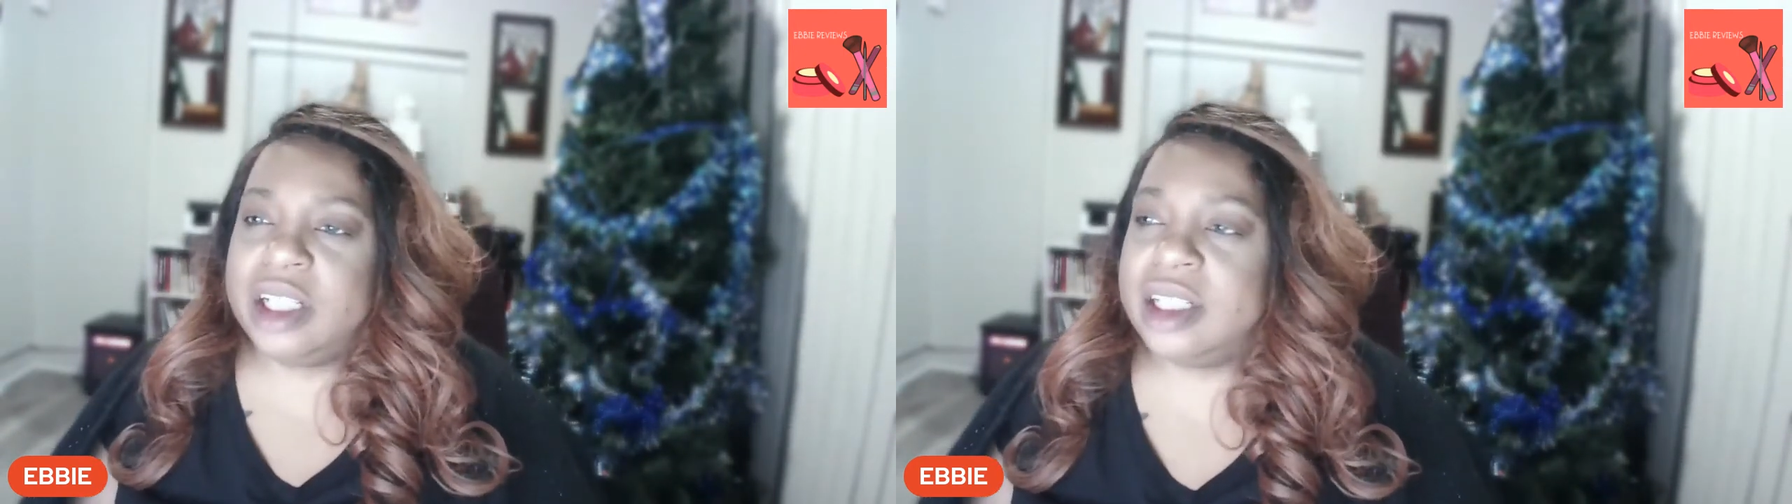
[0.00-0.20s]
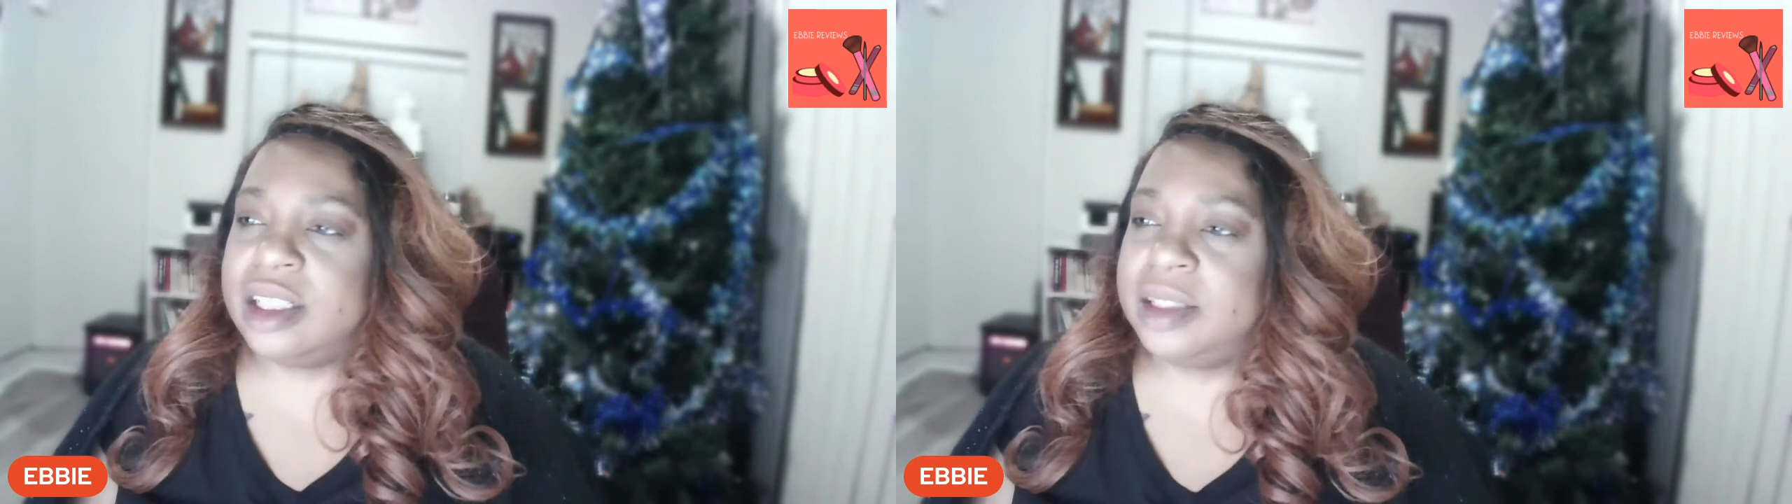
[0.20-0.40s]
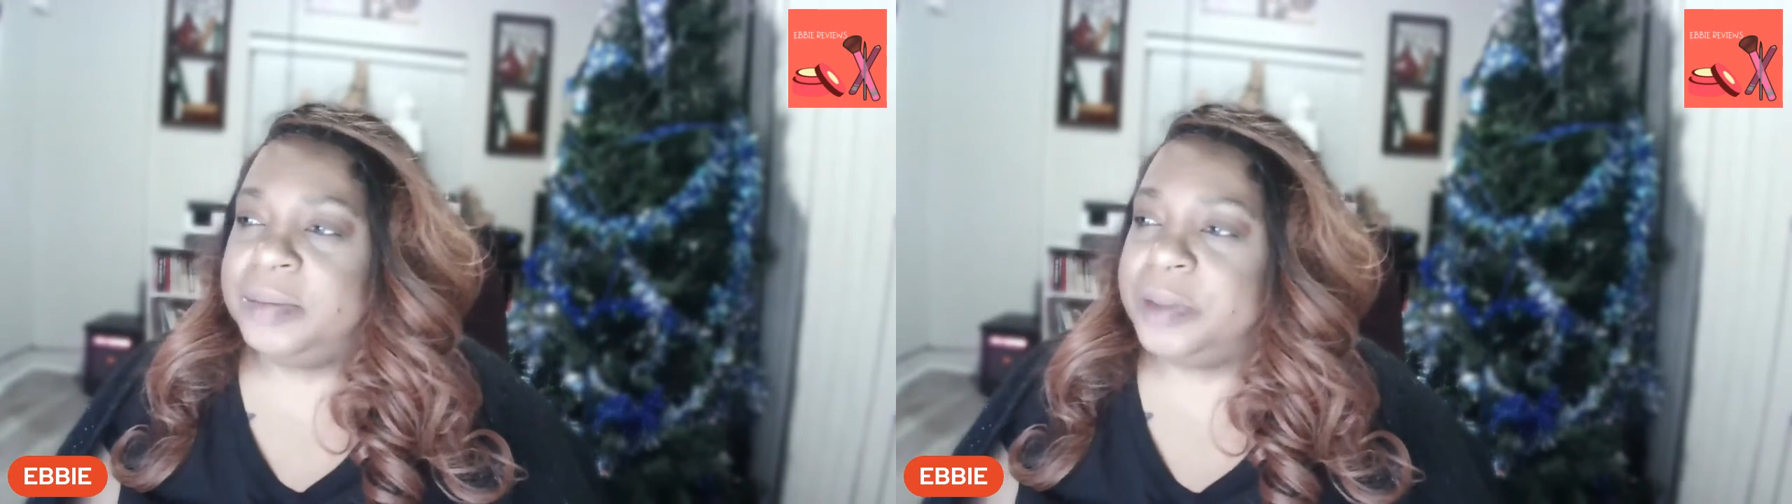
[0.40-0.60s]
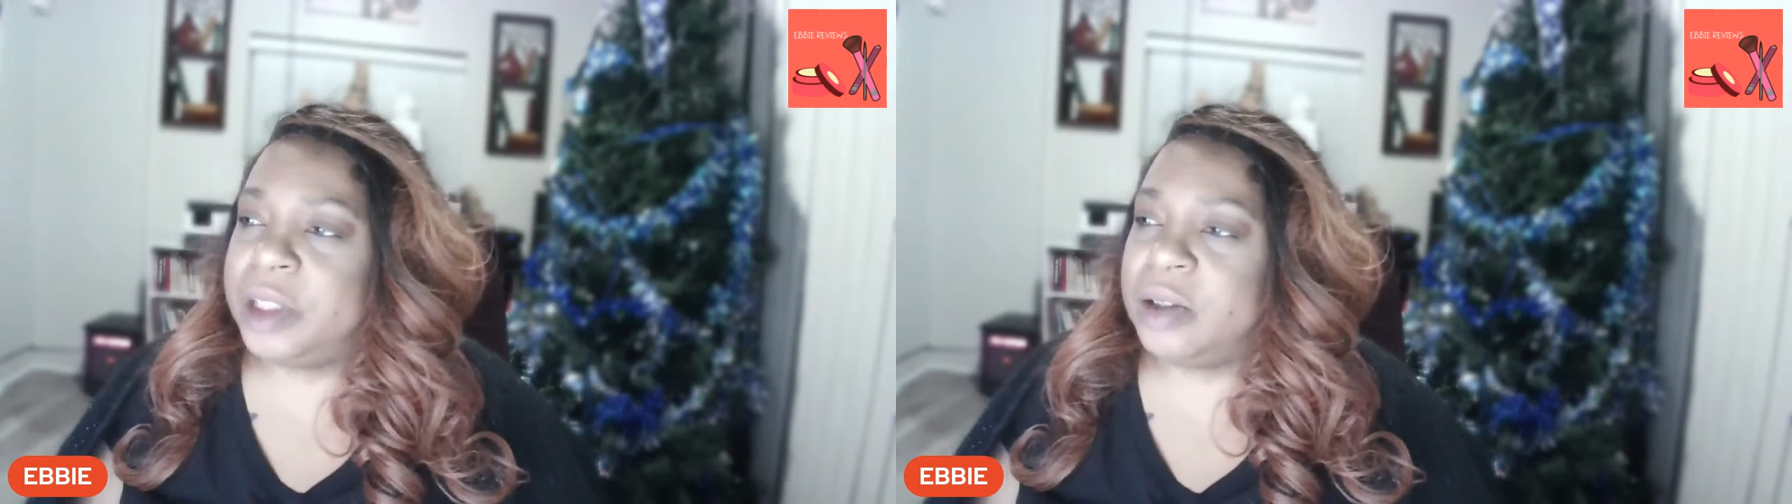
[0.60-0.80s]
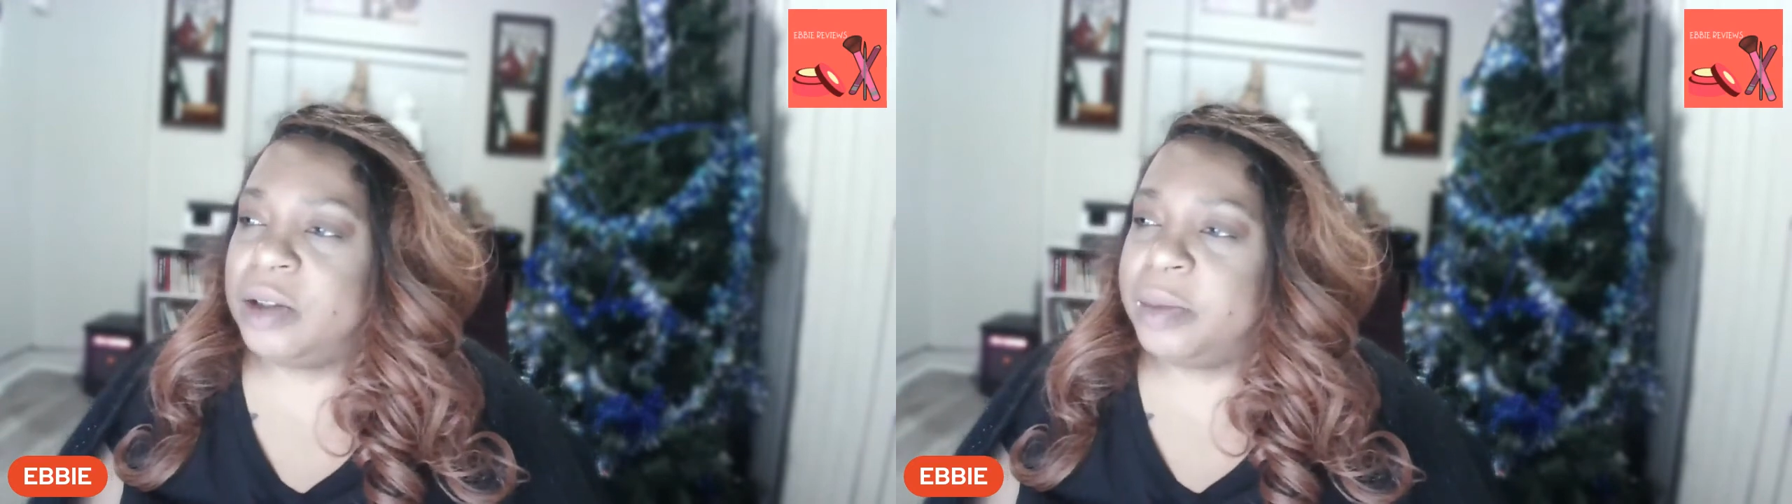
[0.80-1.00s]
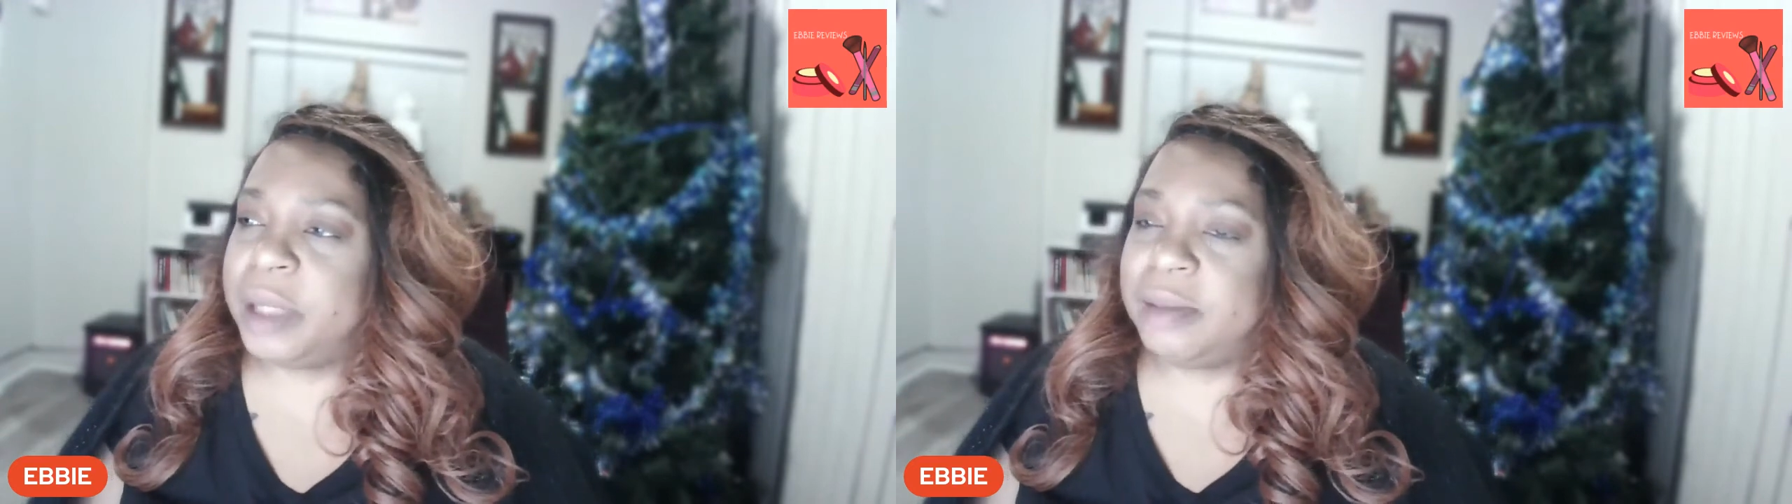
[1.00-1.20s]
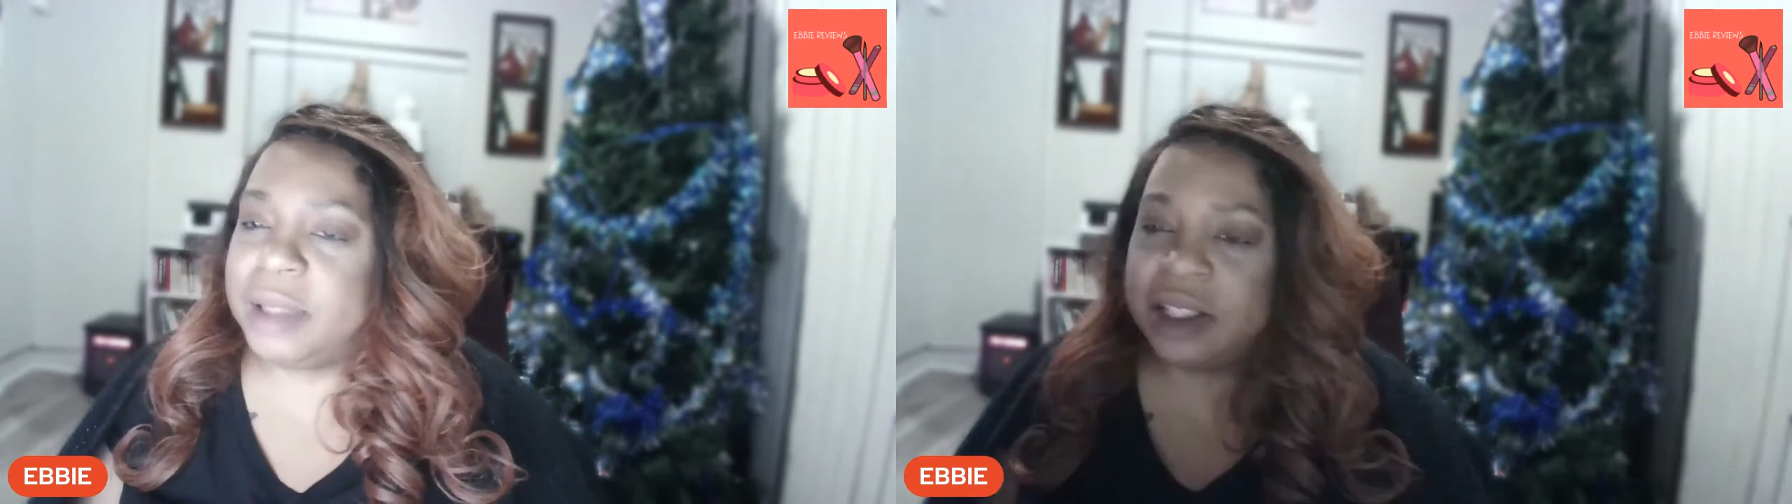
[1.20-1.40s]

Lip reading: the, hold on, babies.